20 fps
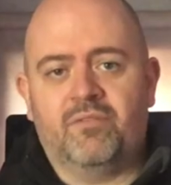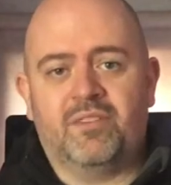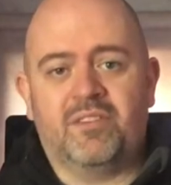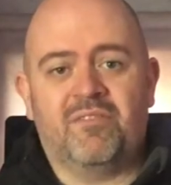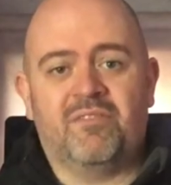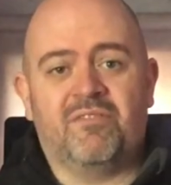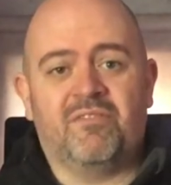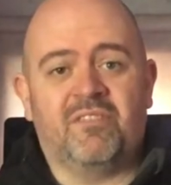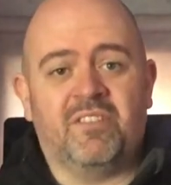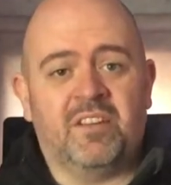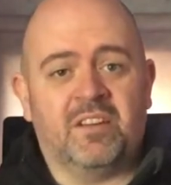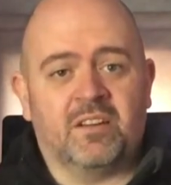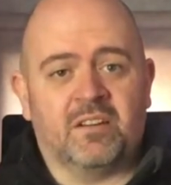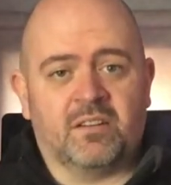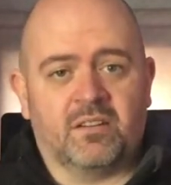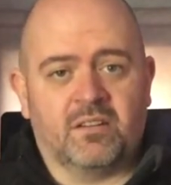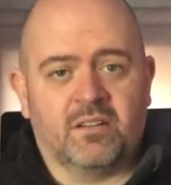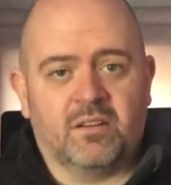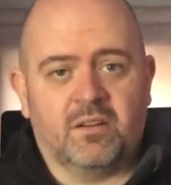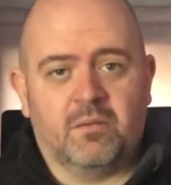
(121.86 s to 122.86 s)
fear
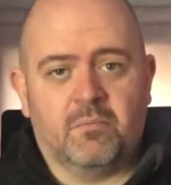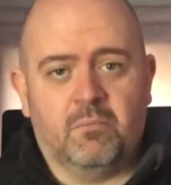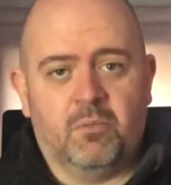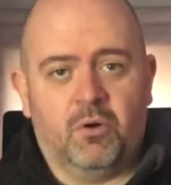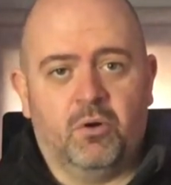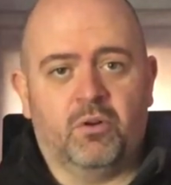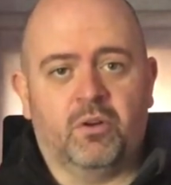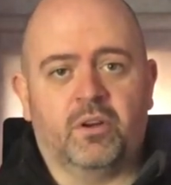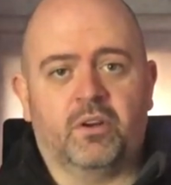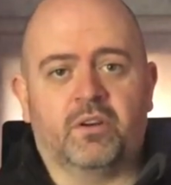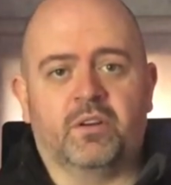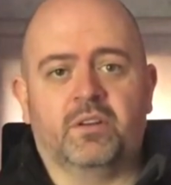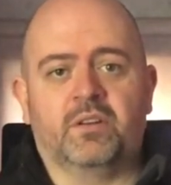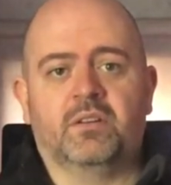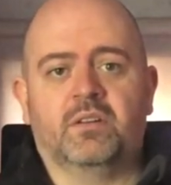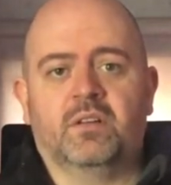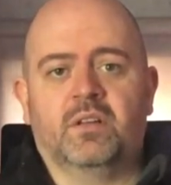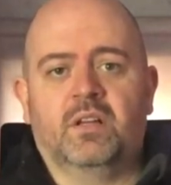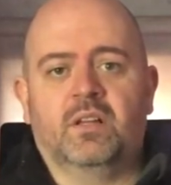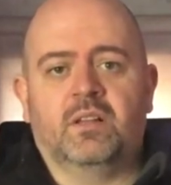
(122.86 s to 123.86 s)
mongering
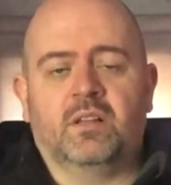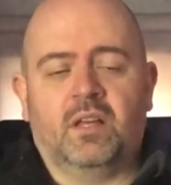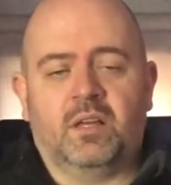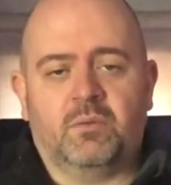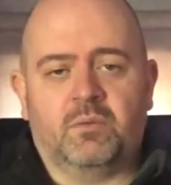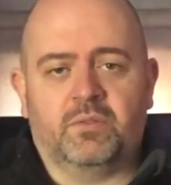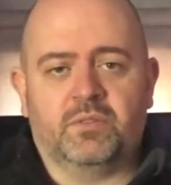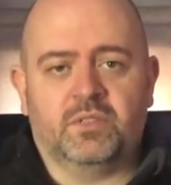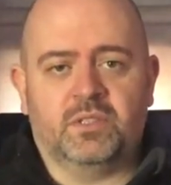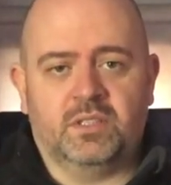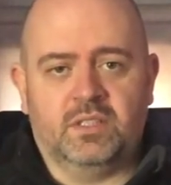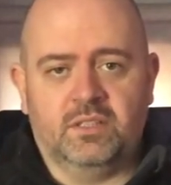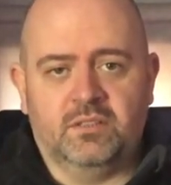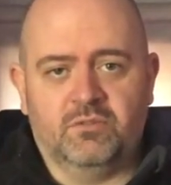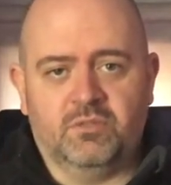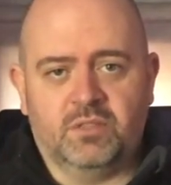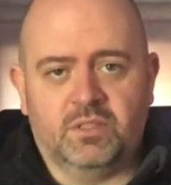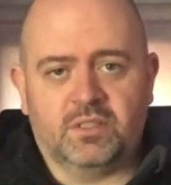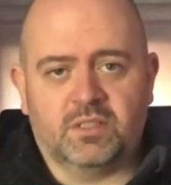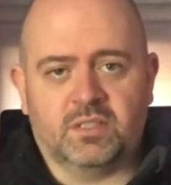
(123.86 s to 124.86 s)
like we've seen
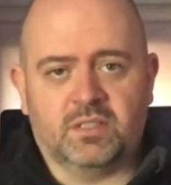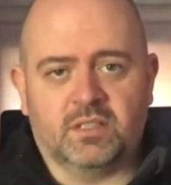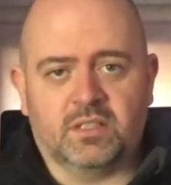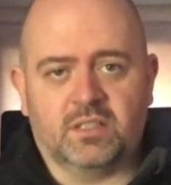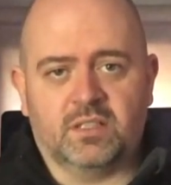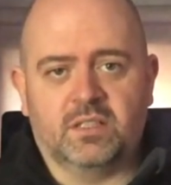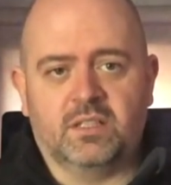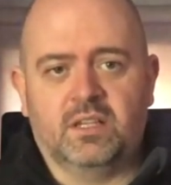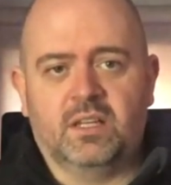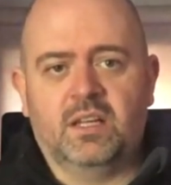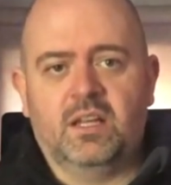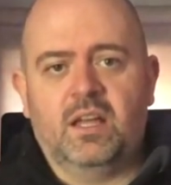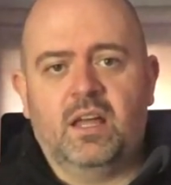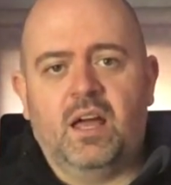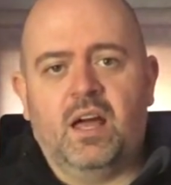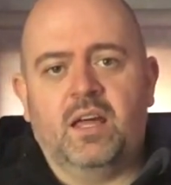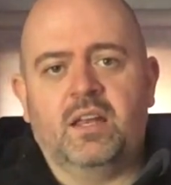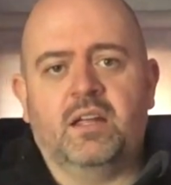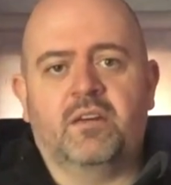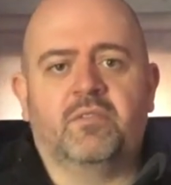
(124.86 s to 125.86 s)
recently,
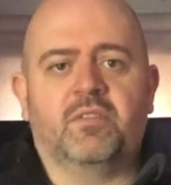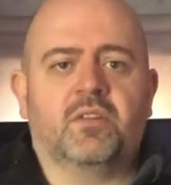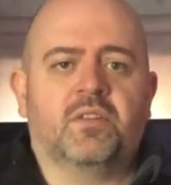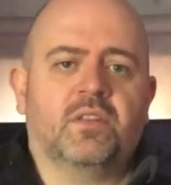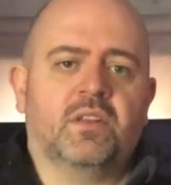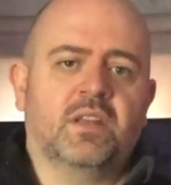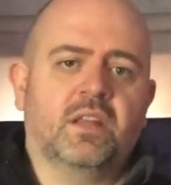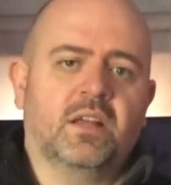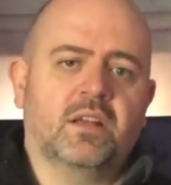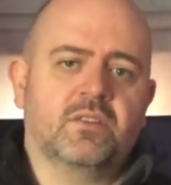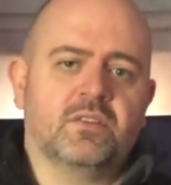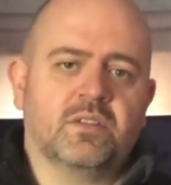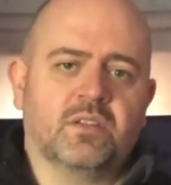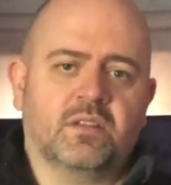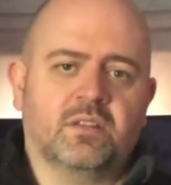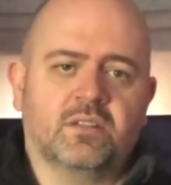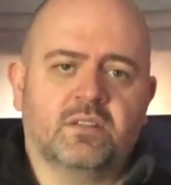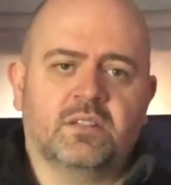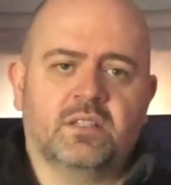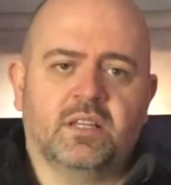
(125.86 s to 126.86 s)
and everything else that
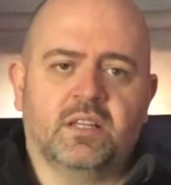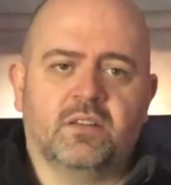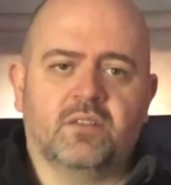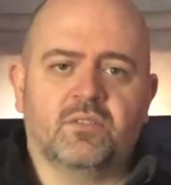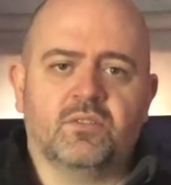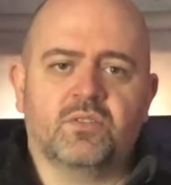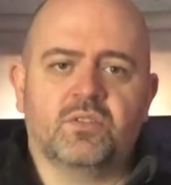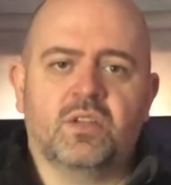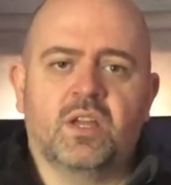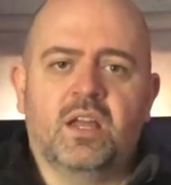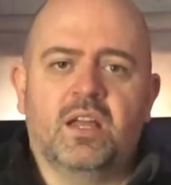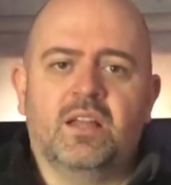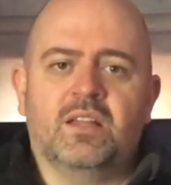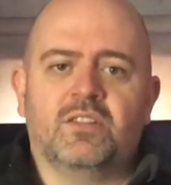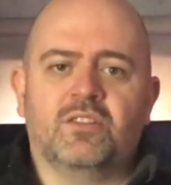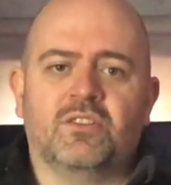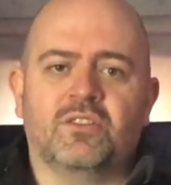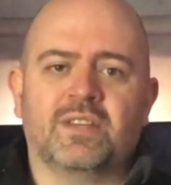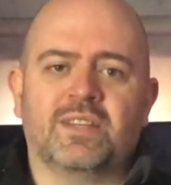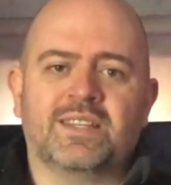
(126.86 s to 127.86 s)
curtails
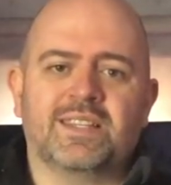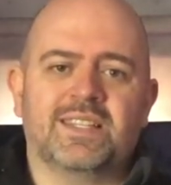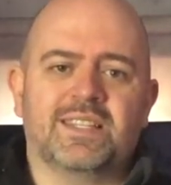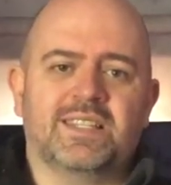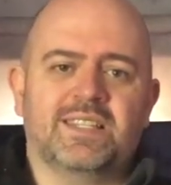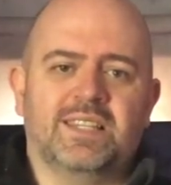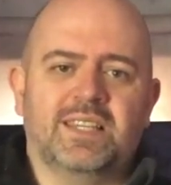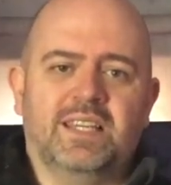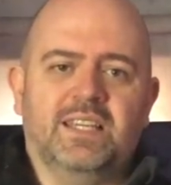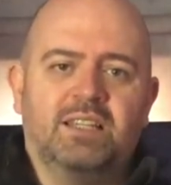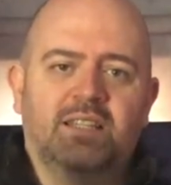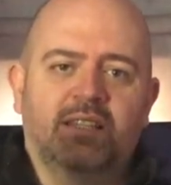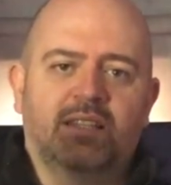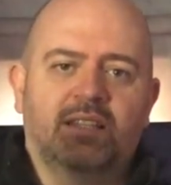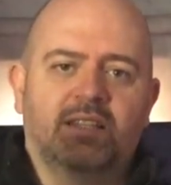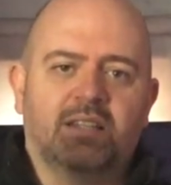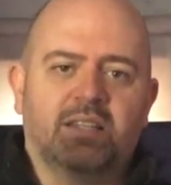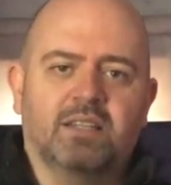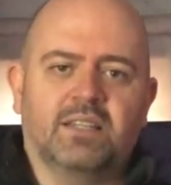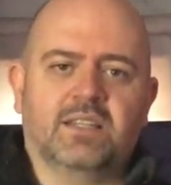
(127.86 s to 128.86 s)
to exceed
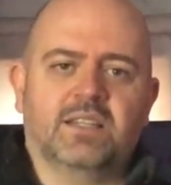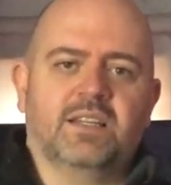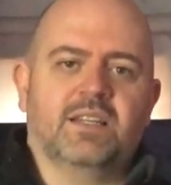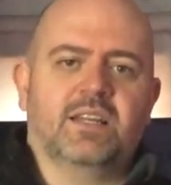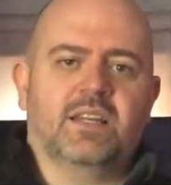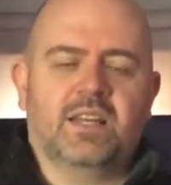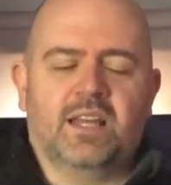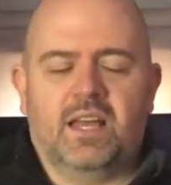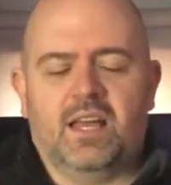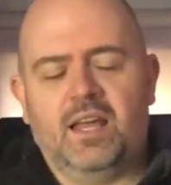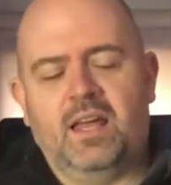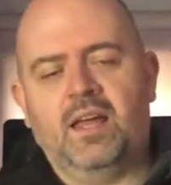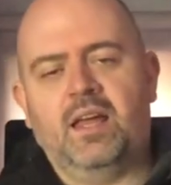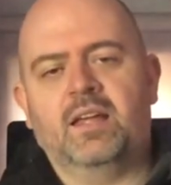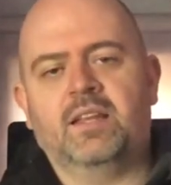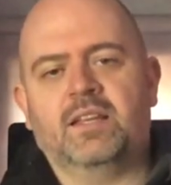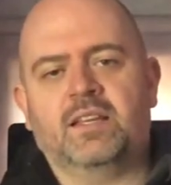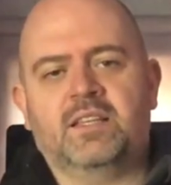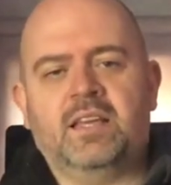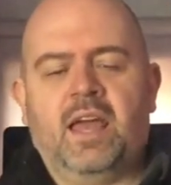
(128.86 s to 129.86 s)

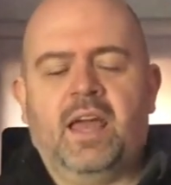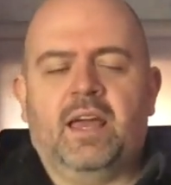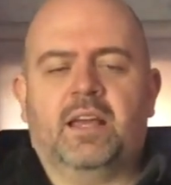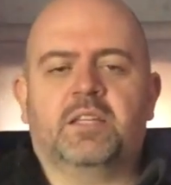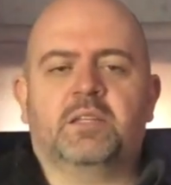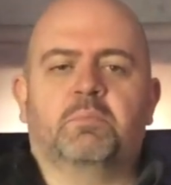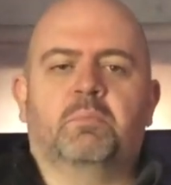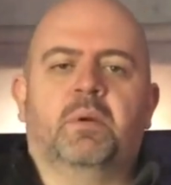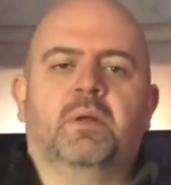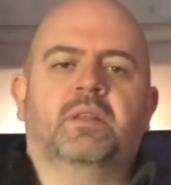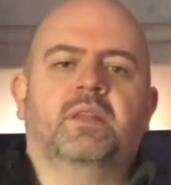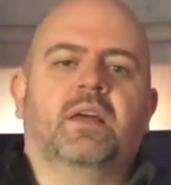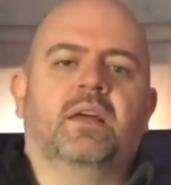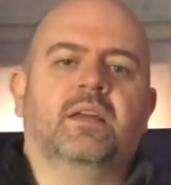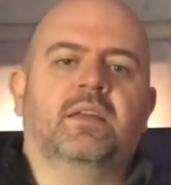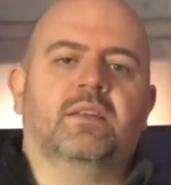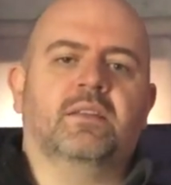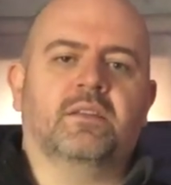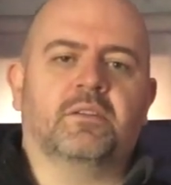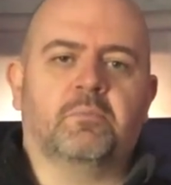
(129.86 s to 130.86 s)
and
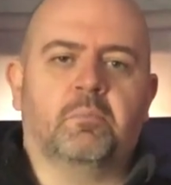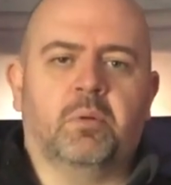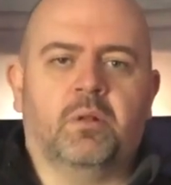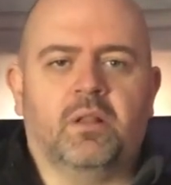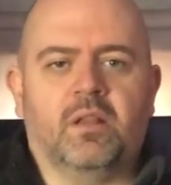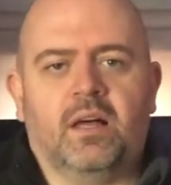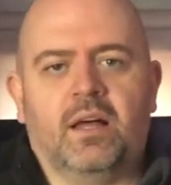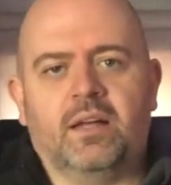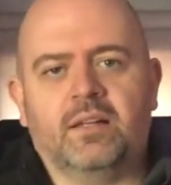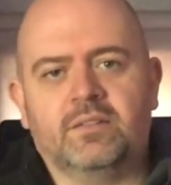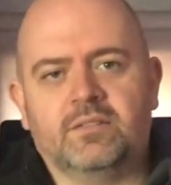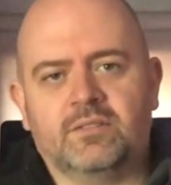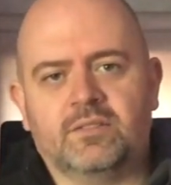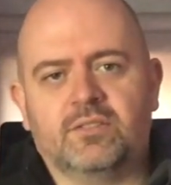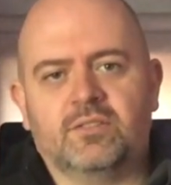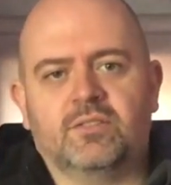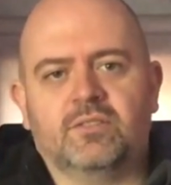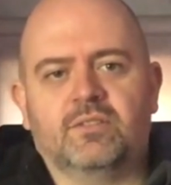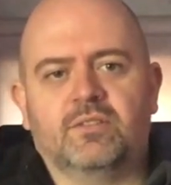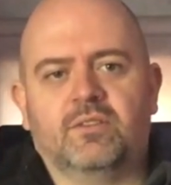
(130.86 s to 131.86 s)
expedite their
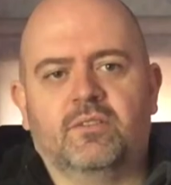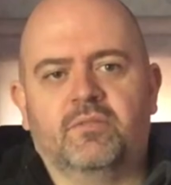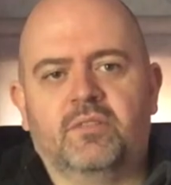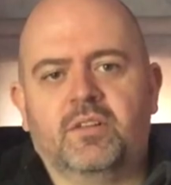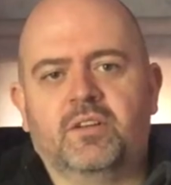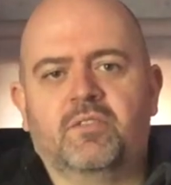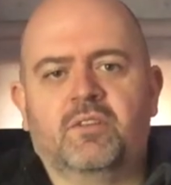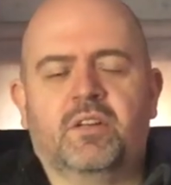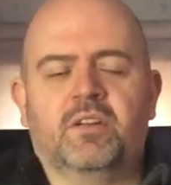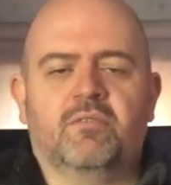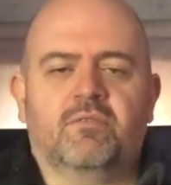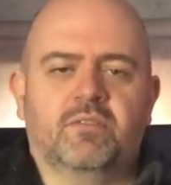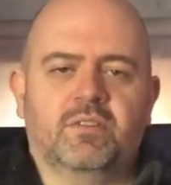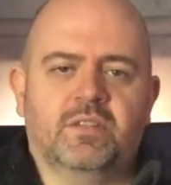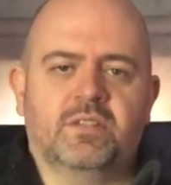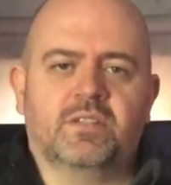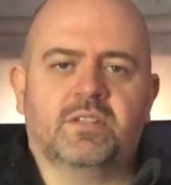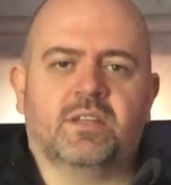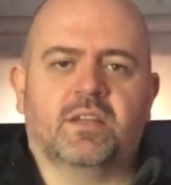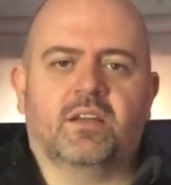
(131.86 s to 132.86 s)
plans of the Great
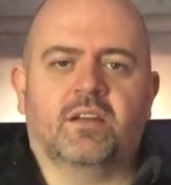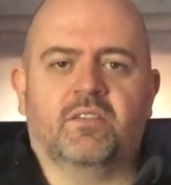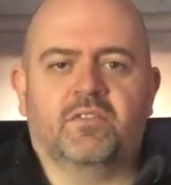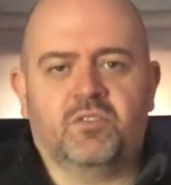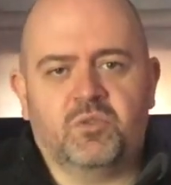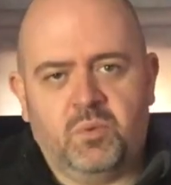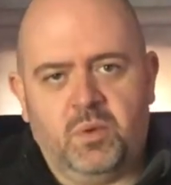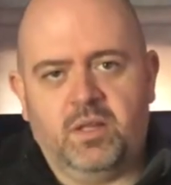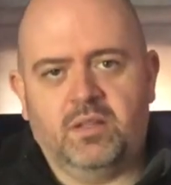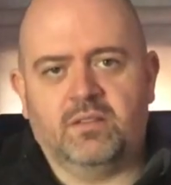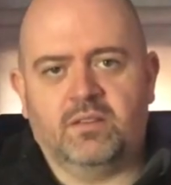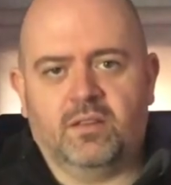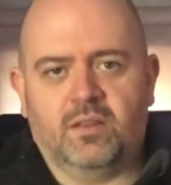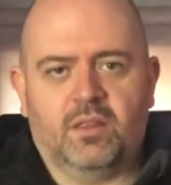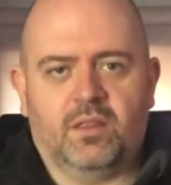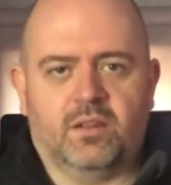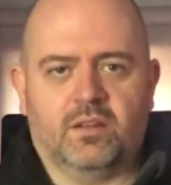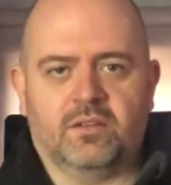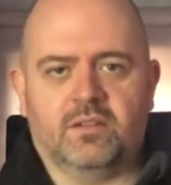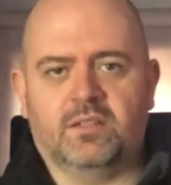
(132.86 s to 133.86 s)
Reset of
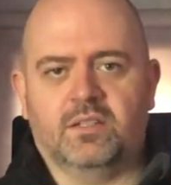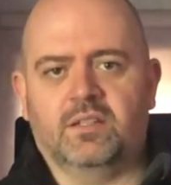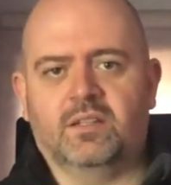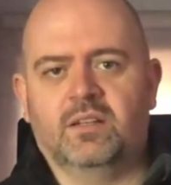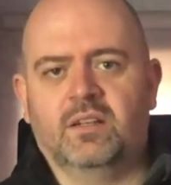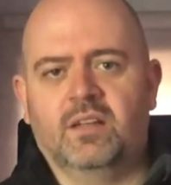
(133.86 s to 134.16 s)
2030.